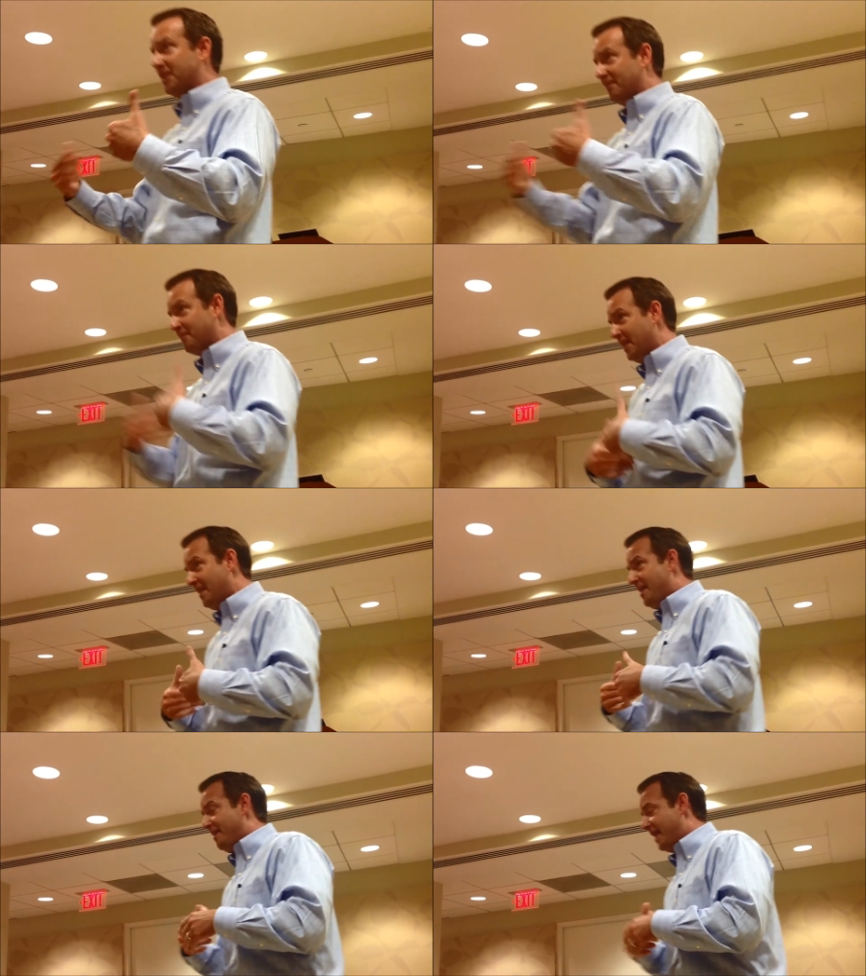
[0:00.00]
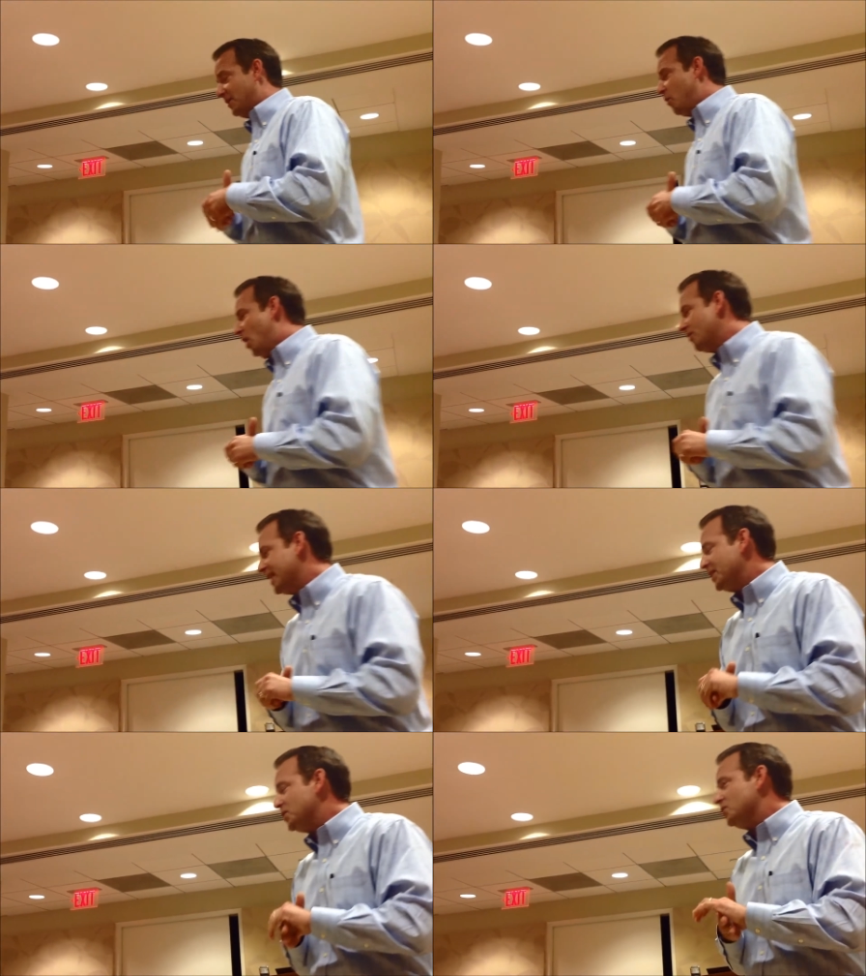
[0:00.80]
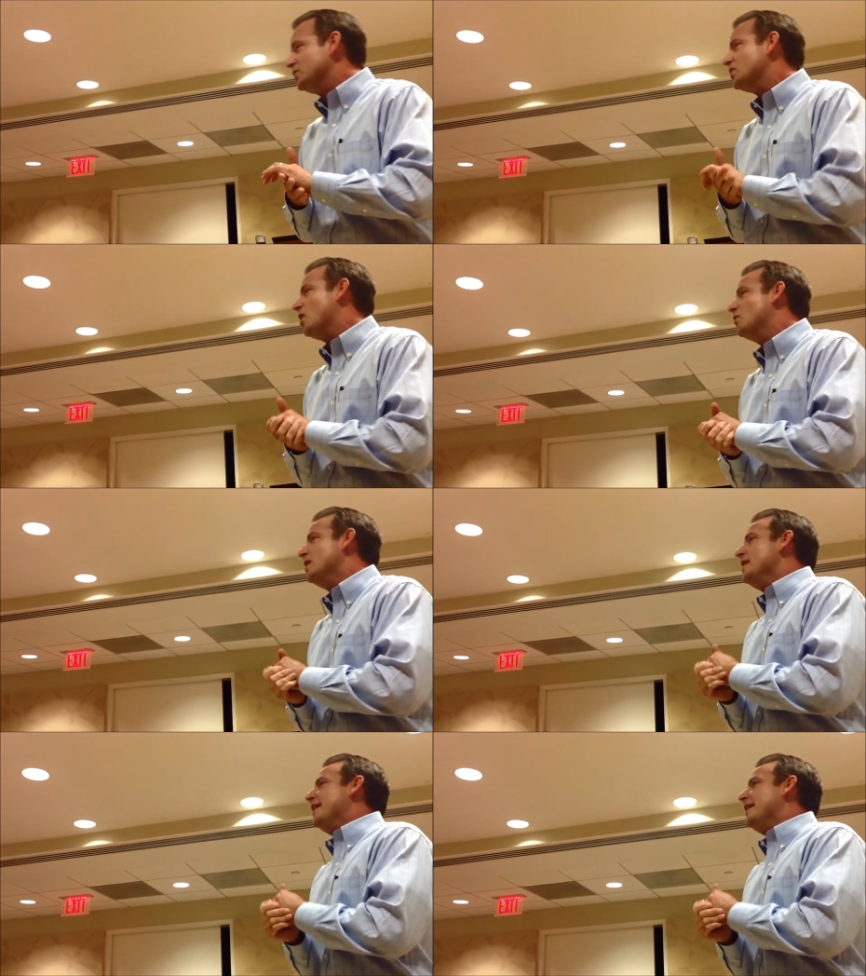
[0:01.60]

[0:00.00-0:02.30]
of that quality in you. So